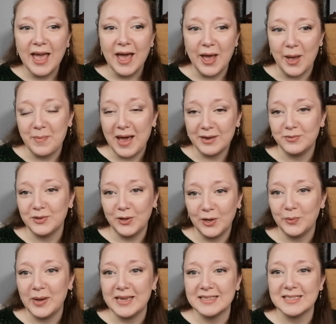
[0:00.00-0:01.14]
Advent
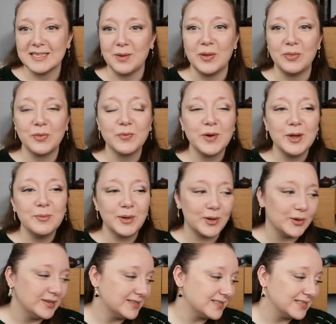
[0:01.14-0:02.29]
colourways as I went through,
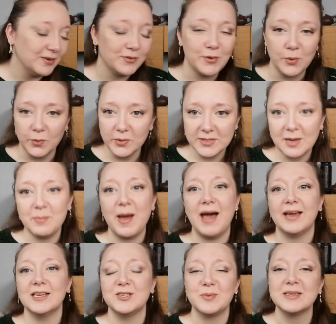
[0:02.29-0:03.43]
because of course I
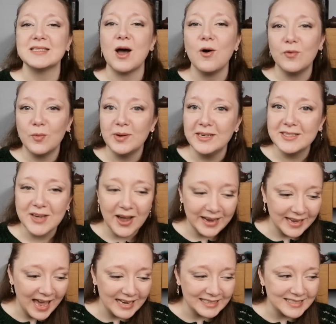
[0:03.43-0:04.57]
packaged myself up an entire
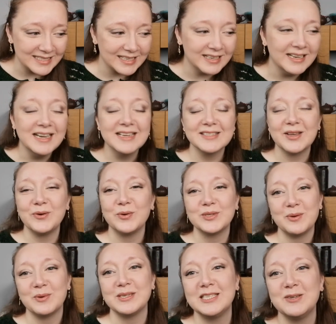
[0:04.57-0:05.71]
calendar, so I also
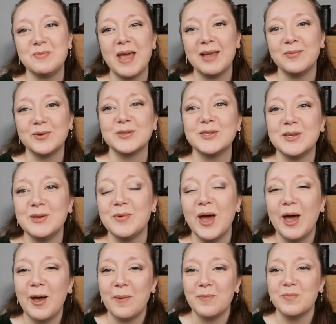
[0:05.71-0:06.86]
wanted to be able
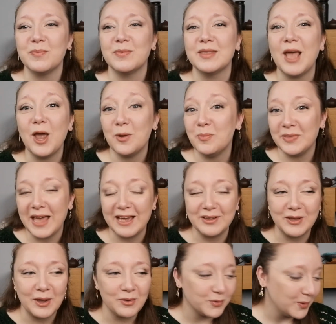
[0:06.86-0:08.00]
to open that and
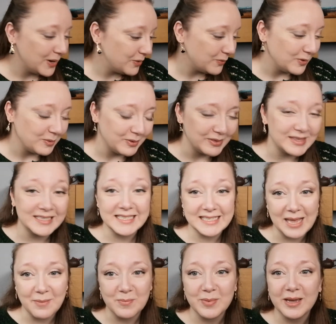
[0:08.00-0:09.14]
go through it through the month of
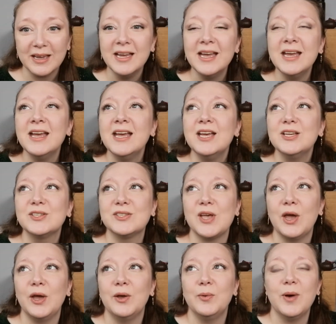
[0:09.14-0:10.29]
December.
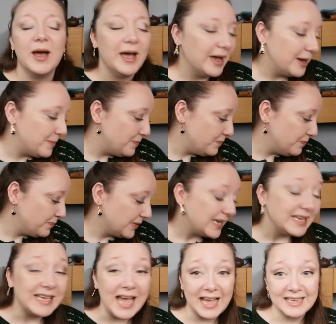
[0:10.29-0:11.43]
So
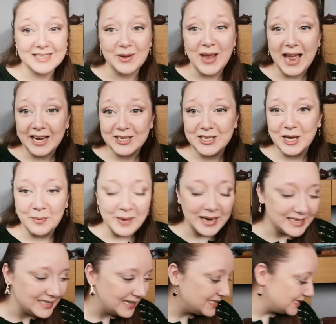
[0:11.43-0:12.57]
so I actually
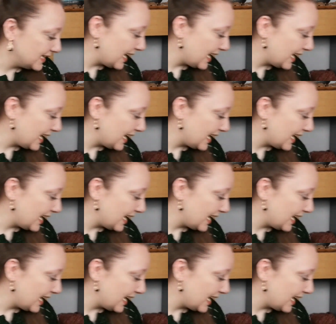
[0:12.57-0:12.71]
committed to